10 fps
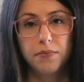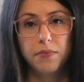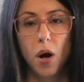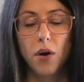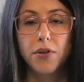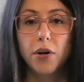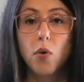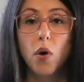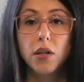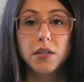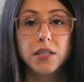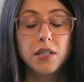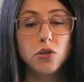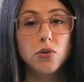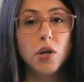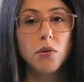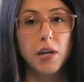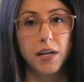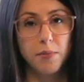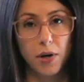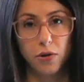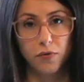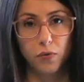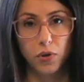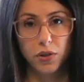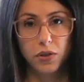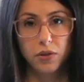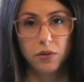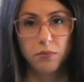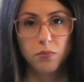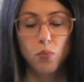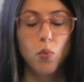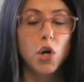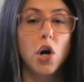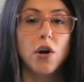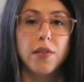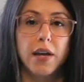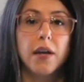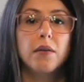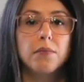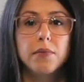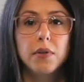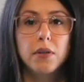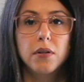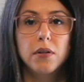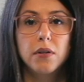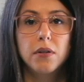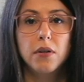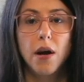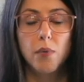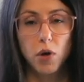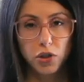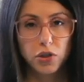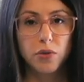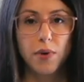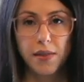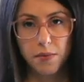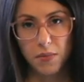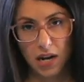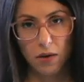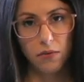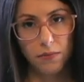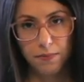Are there qualities that you don't like about your voice? What are they? I want you to write them down.